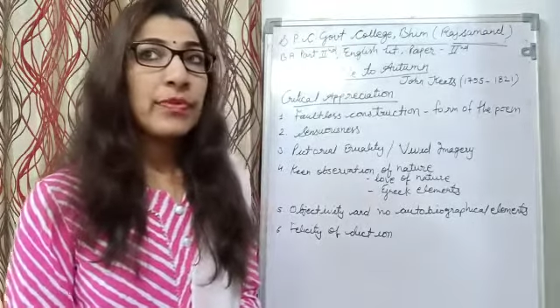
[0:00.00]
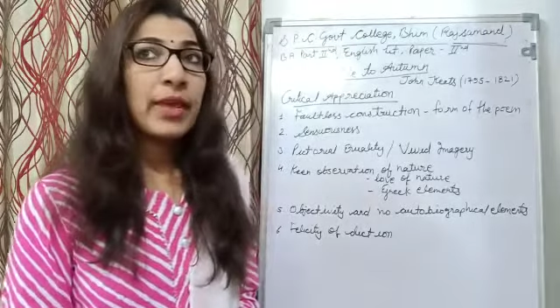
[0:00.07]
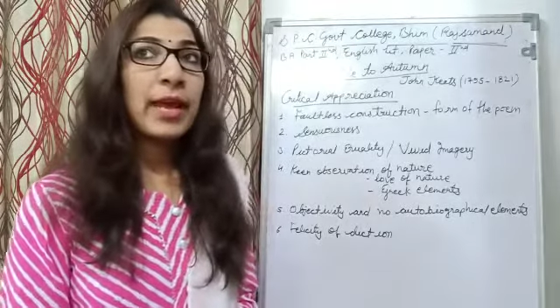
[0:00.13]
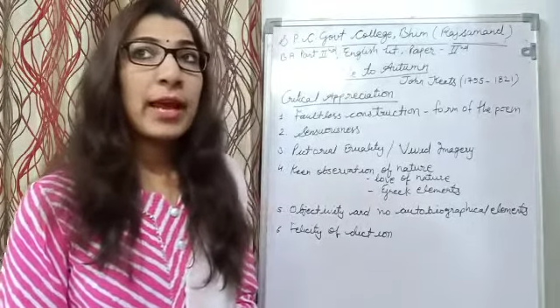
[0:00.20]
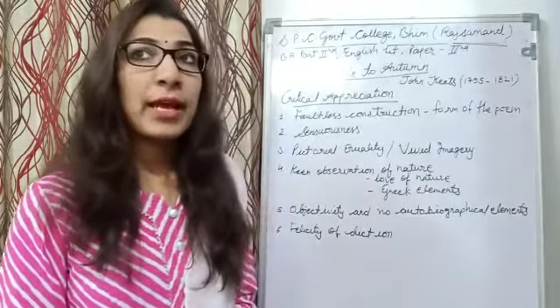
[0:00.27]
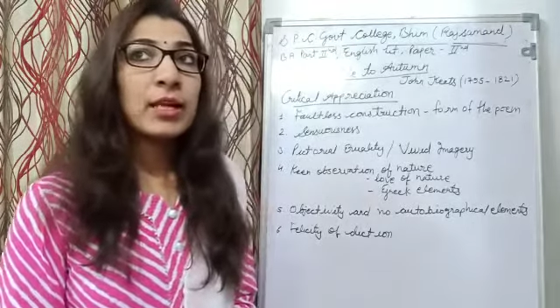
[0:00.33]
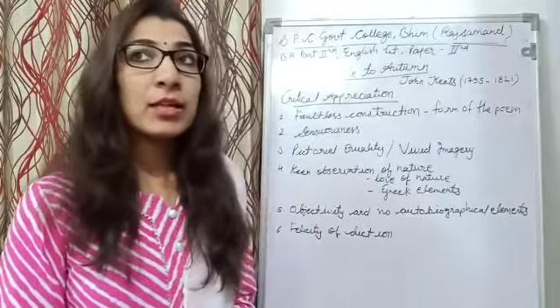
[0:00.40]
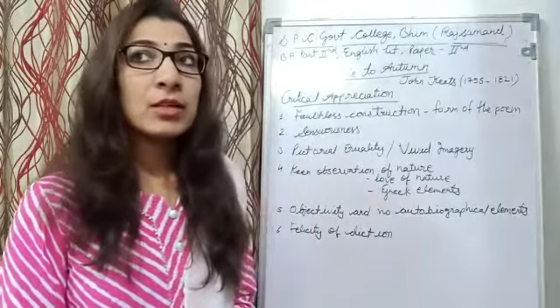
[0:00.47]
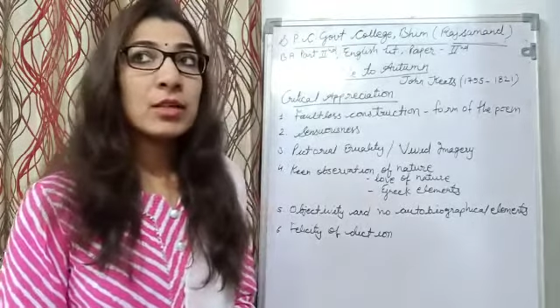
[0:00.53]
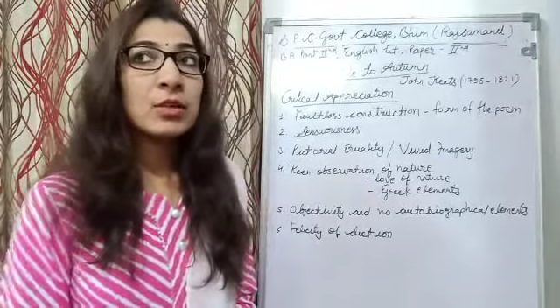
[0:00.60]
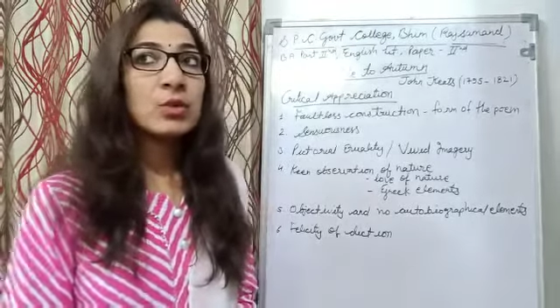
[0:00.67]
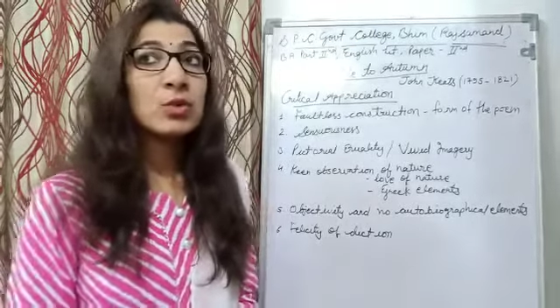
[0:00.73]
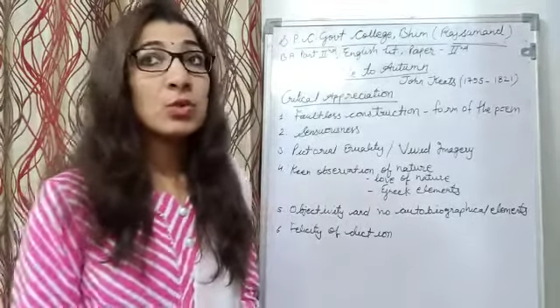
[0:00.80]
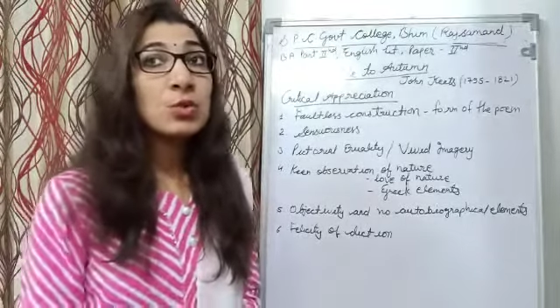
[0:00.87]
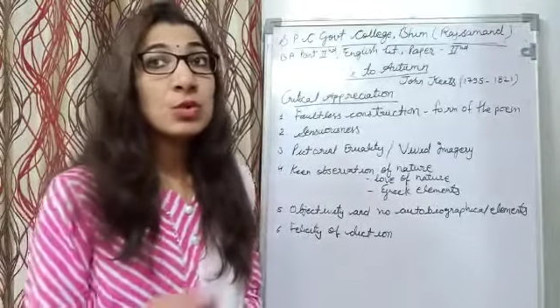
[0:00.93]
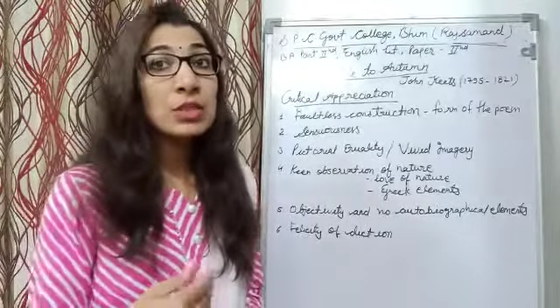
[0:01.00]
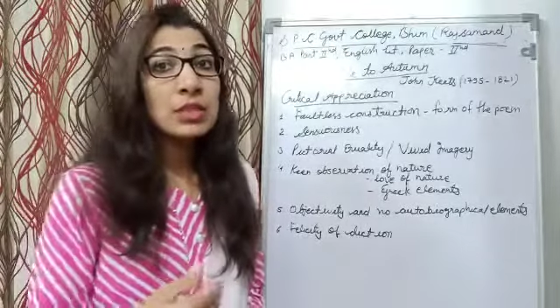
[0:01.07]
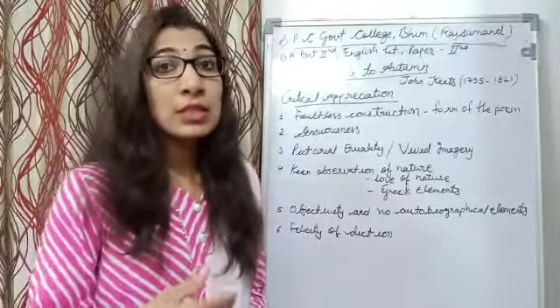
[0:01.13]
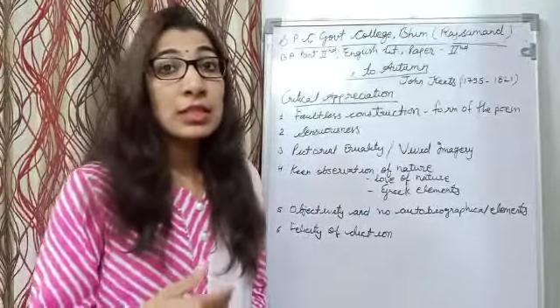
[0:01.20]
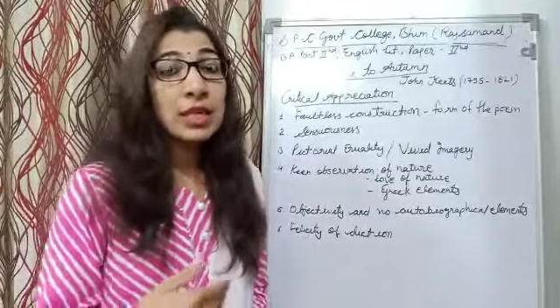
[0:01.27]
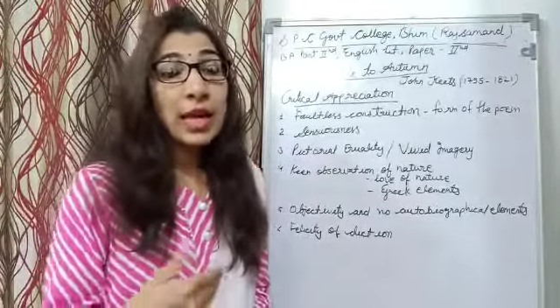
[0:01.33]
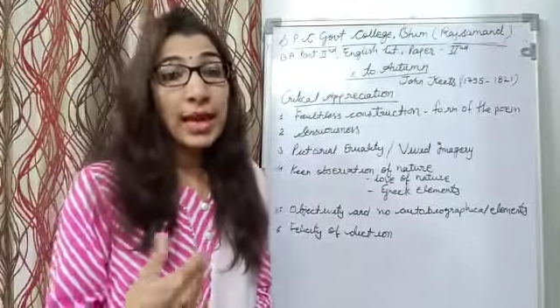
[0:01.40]
and whose
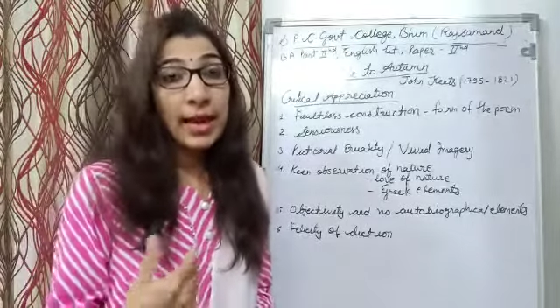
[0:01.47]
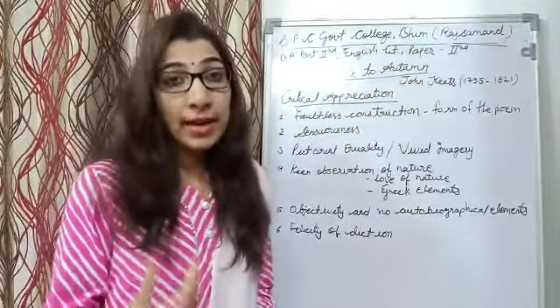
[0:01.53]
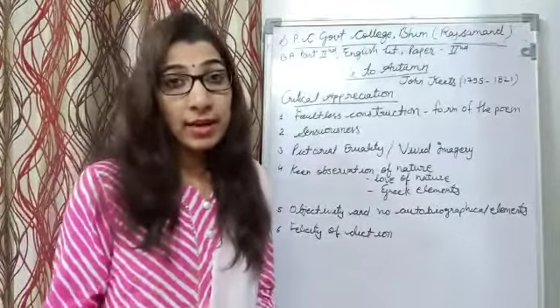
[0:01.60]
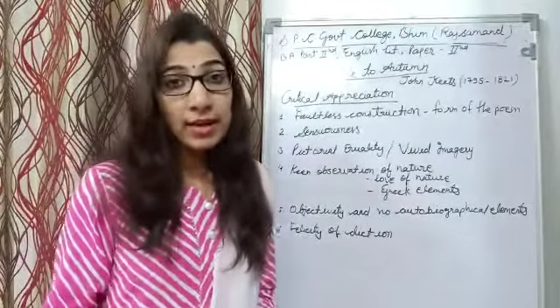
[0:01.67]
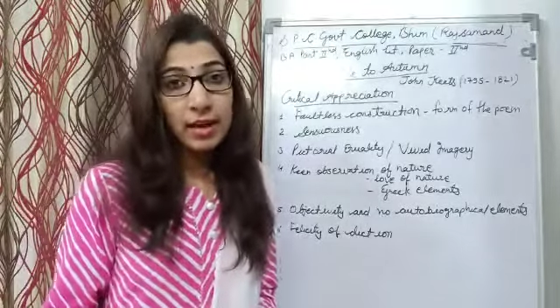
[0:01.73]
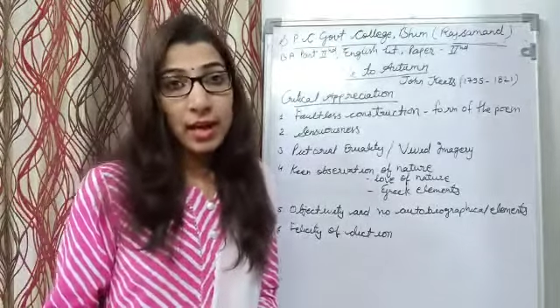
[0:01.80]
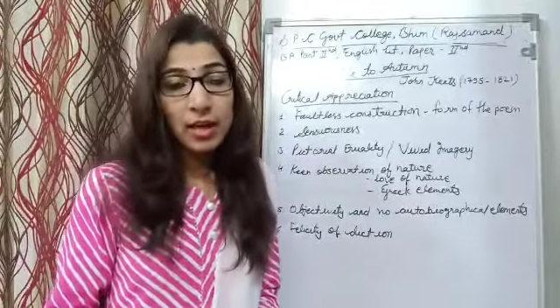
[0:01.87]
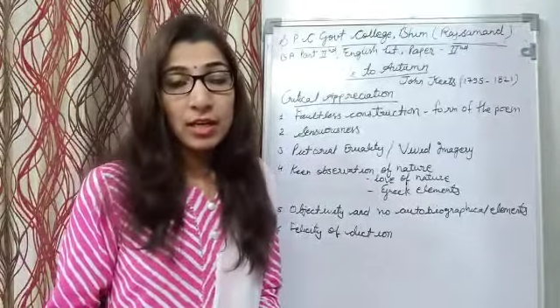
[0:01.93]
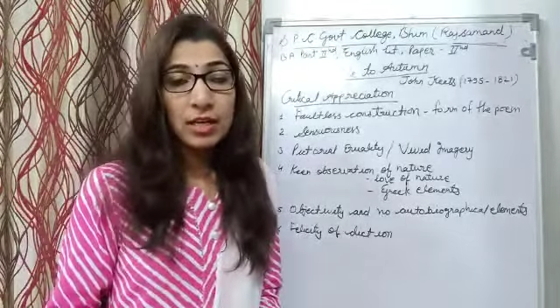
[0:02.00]
hair are